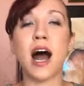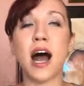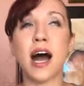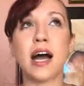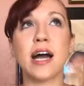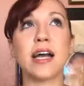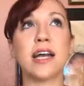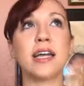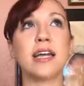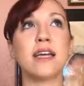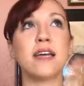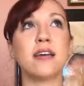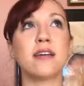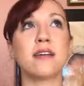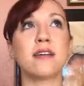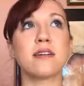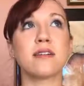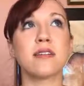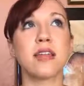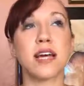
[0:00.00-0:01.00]

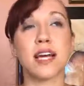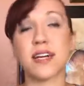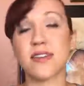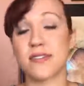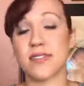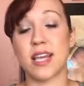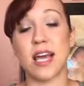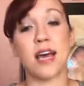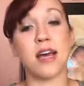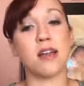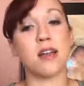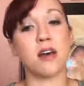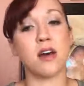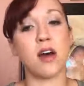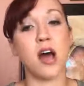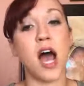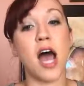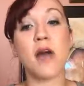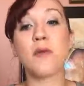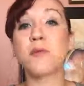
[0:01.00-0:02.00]
Like I said,
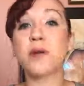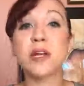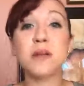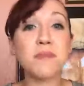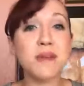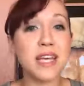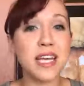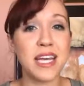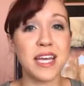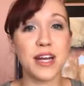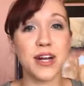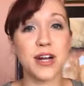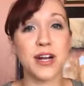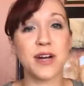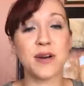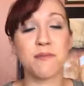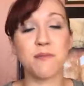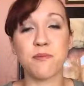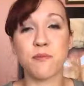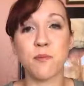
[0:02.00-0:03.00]
I wouldn't be
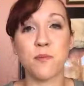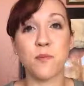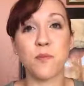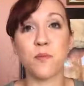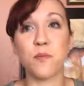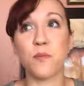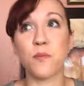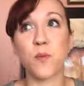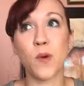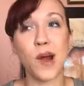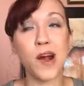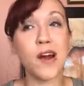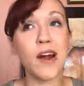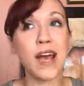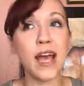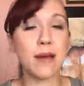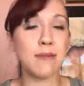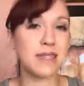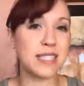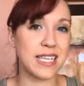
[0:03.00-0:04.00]
here where
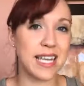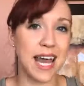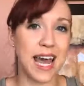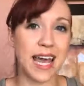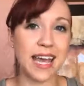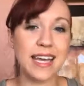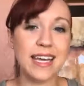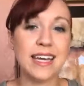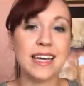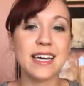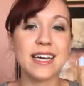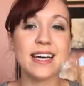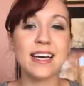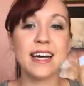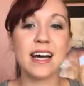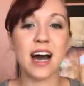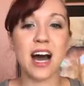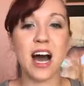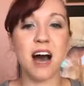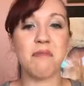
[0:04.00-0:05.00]
I am today
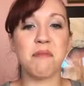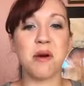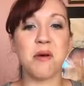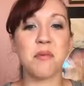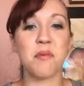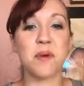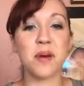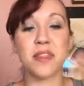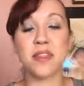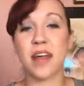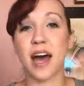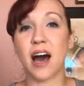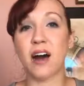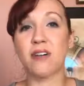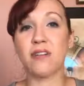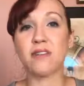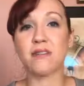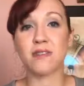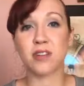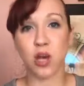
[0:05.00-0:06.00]

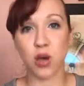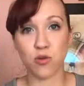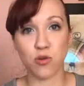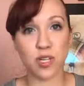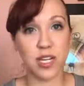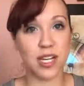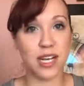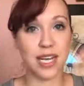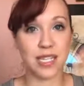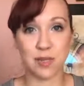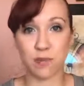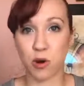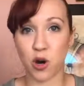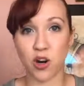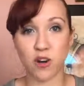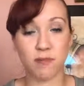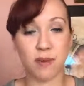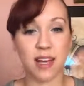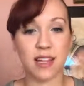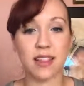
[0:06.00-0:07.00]
without coaching as a
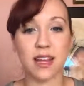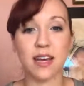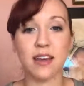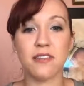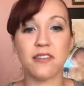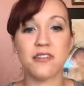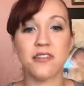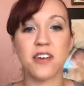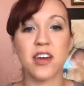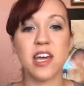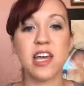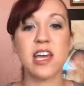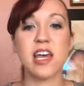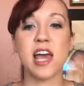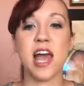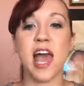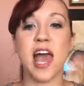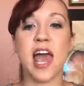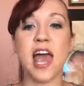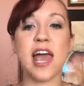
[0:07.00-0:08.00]
part of my life.
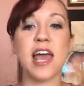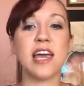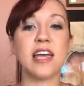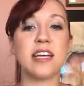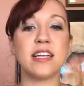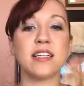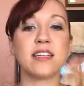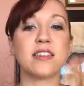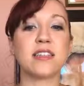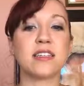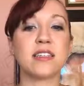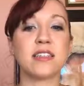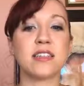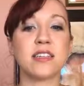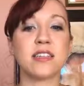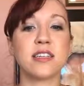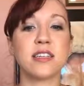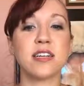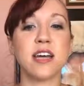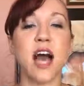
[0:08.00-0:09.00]
And
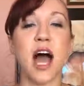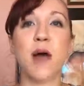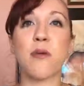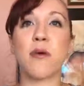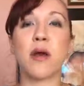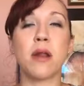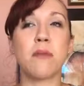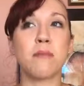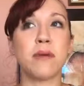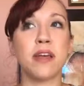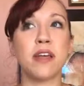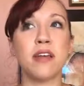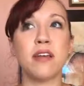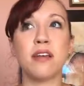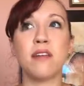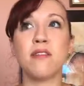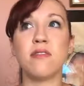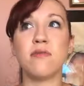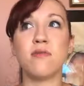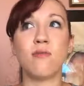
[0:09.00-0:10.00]
I wouldn't
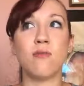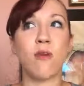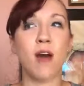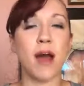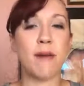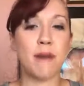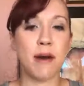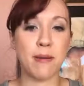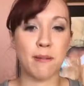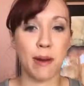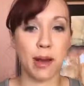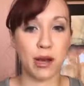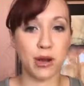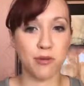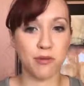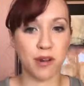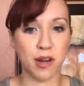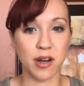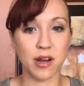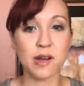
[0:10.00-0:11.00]
be where I'm at in my
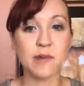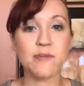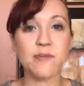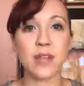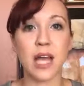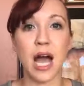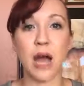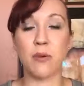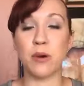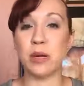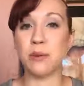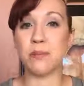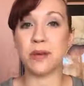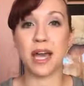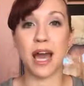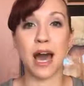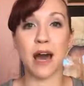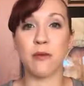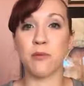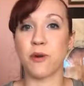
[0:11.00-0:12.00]
career. I wouldn't
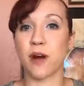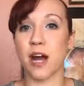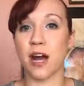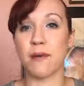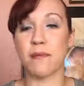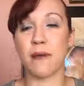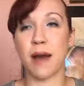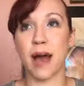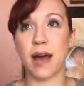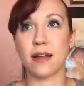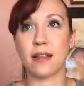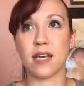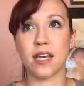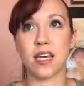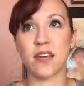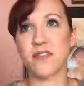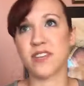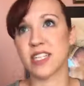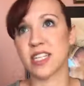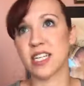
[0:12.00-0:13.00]
be at where I'm at,
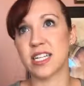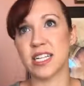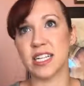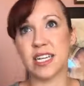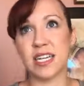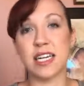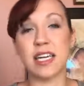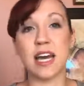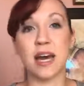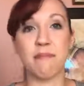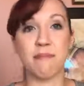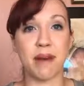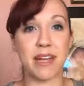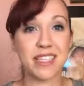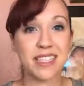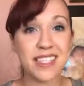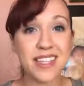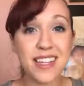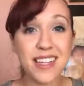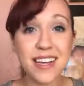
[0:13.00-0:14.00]
like, physically and
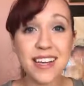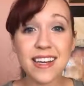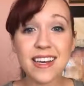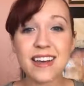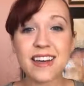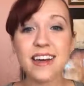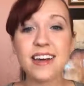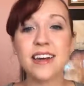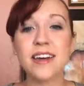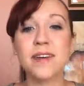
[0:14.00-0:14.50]
mentally.